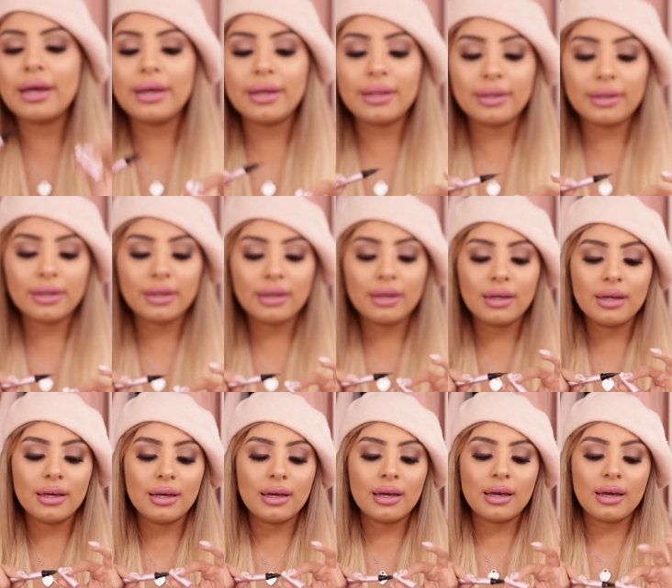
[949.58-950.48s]
And
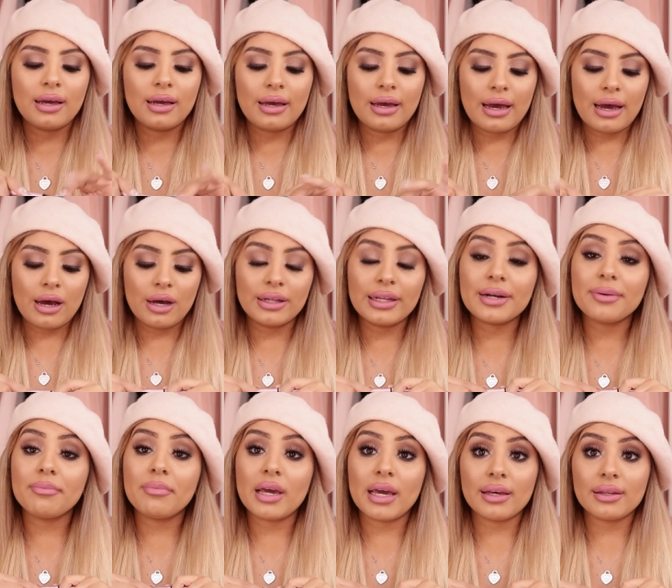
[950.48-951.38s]
I'll
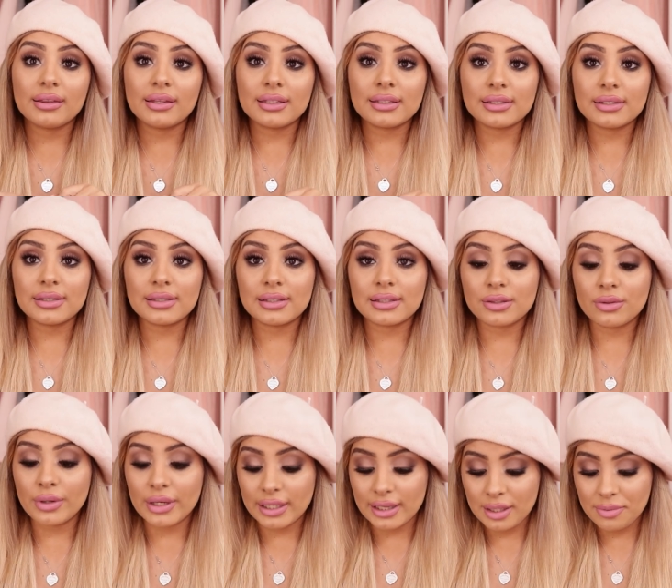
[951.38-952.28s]
admit, this has
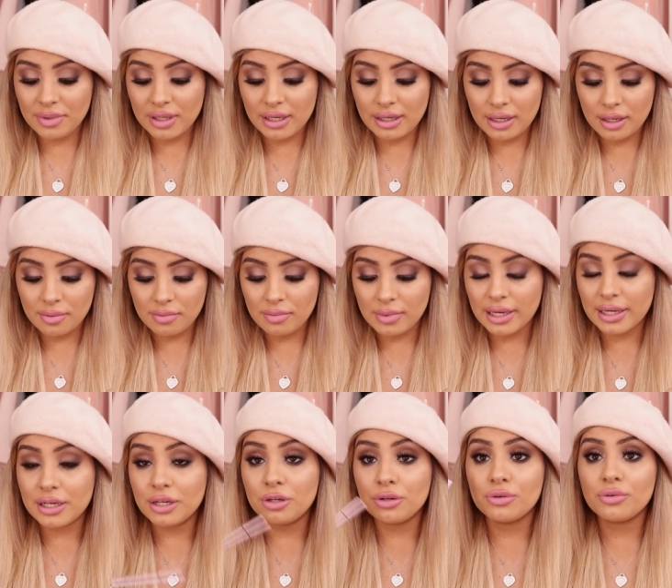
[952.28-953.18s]
quickly become
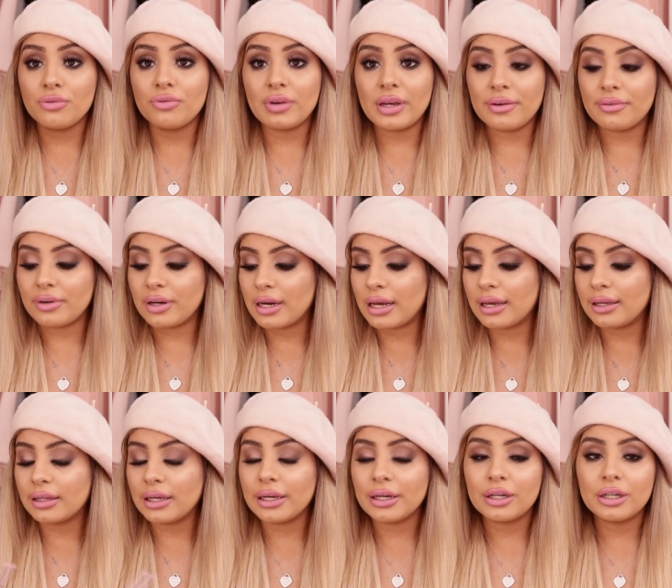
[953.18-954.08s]
my new favorite
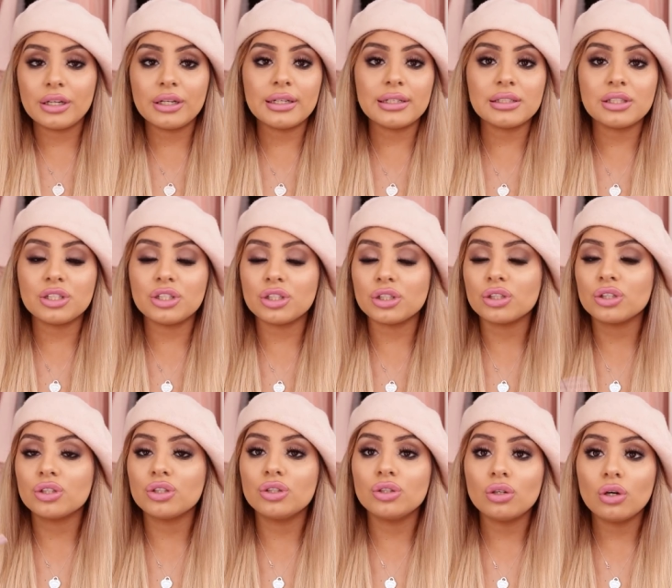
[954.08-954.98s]
eyeliner. It's
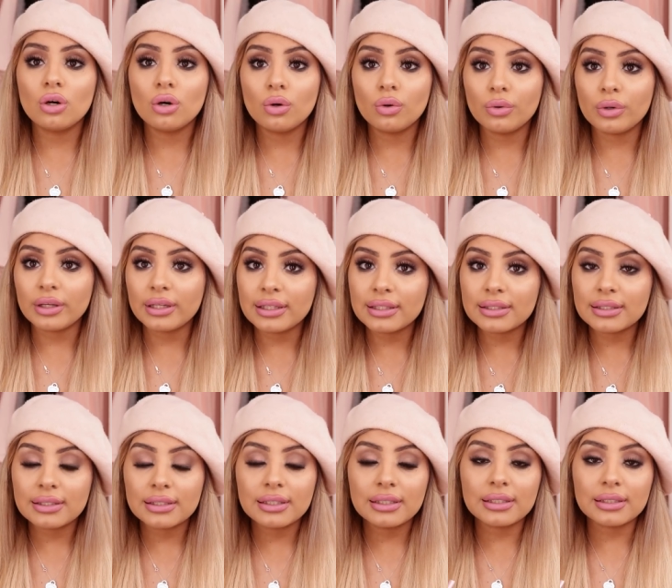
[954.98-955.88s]
just so
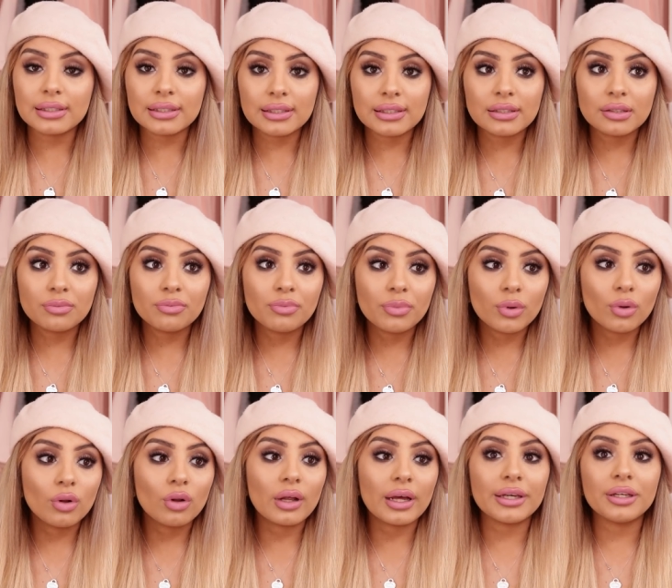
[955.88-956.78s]
easy and
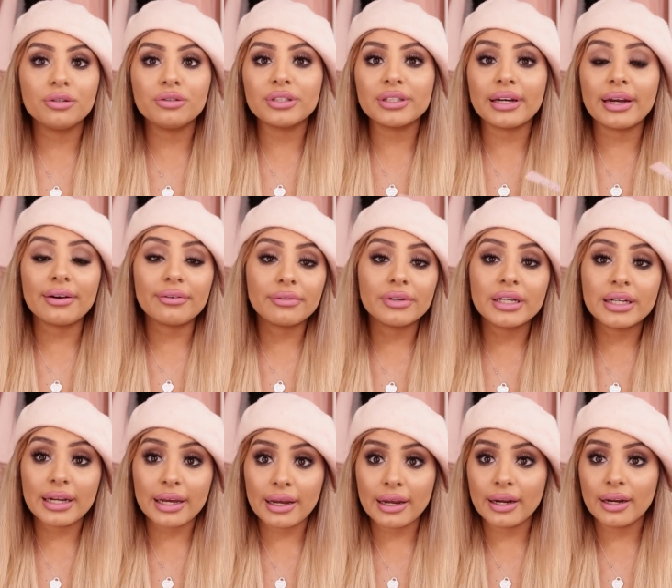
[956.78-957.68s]
simple. I use it every
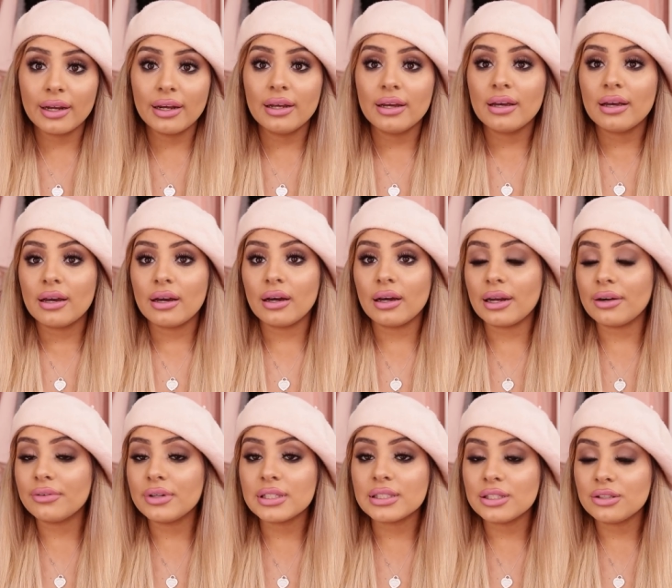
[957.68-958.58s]
day.
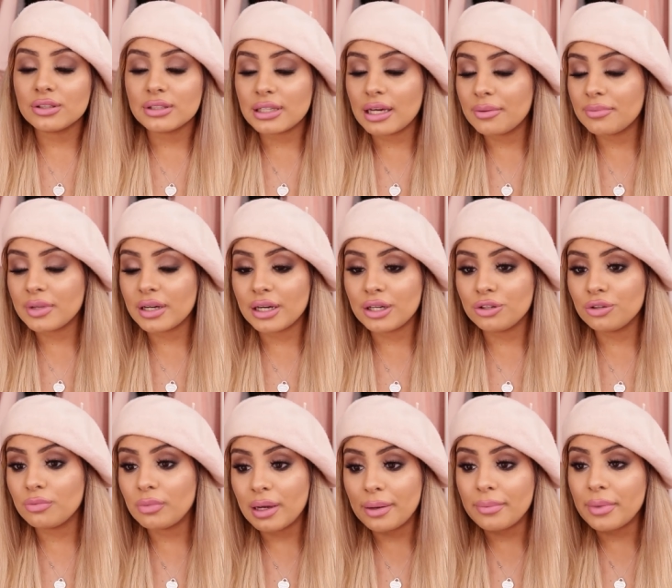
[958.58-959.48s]
Every single time that I
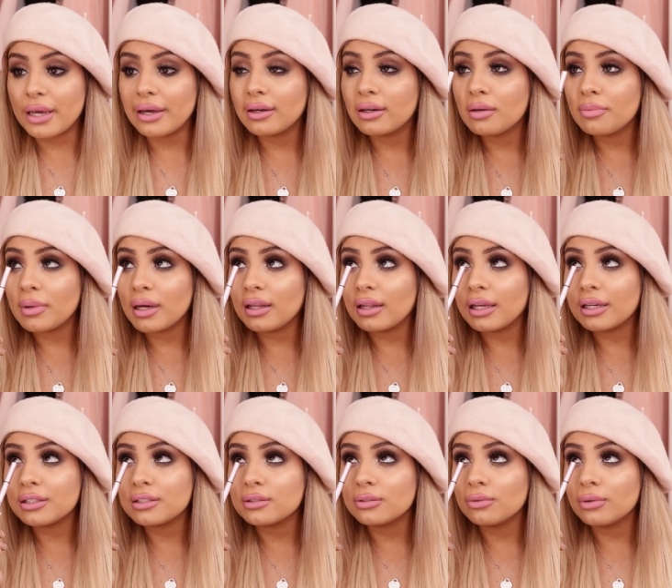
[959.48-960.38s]
do my makeup, I
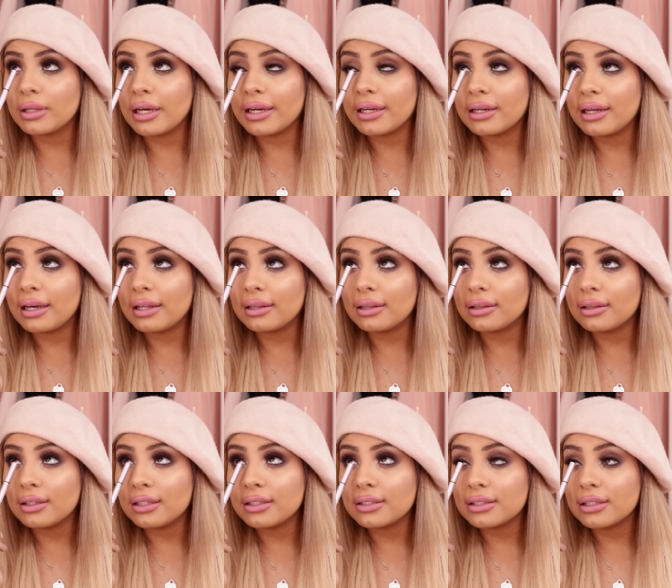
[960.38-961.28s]
like to line at
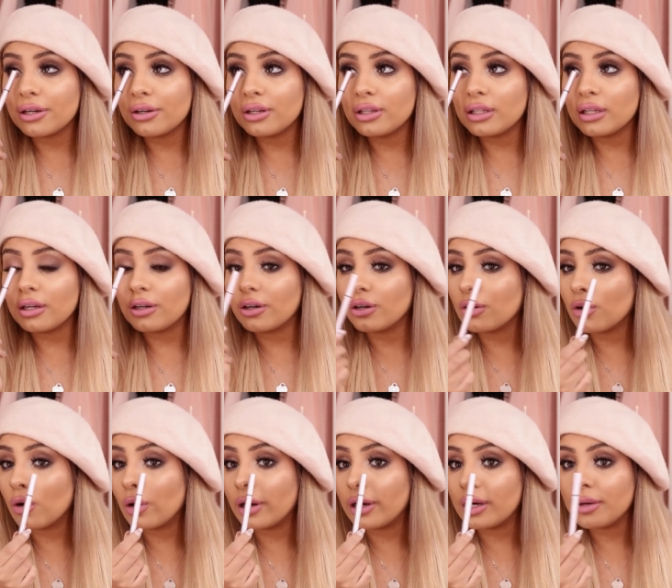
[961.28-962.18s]
least here in the inner
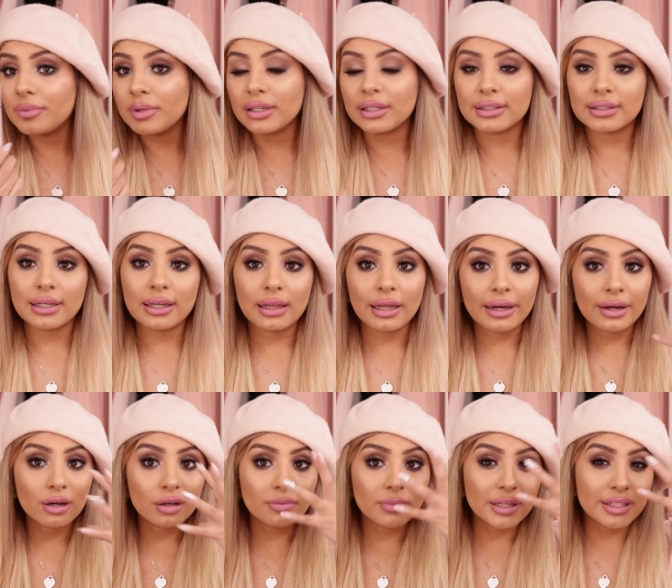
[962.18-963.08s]
corner because I
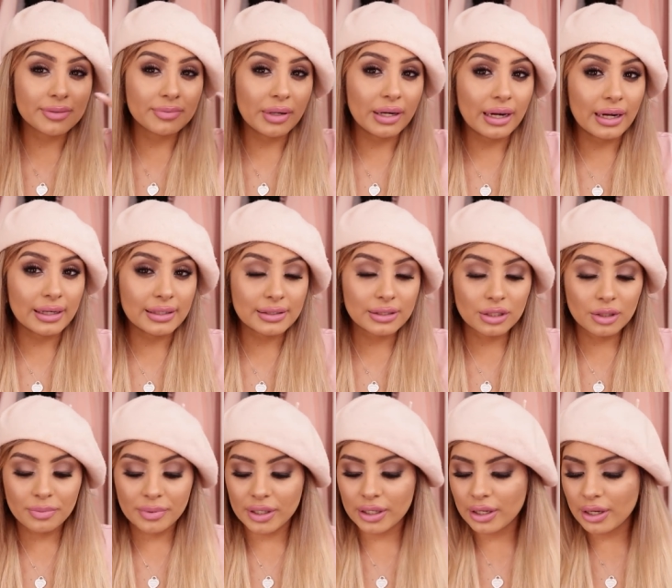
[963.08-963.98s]
like how it makes my eyes
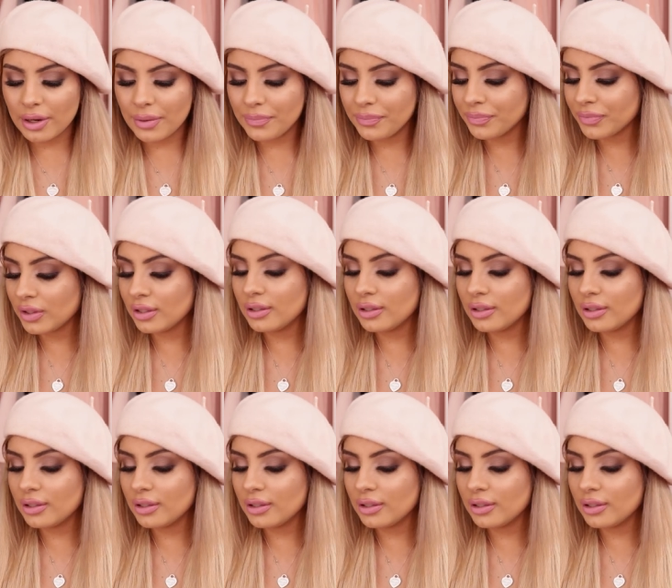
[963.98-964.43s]
look bigger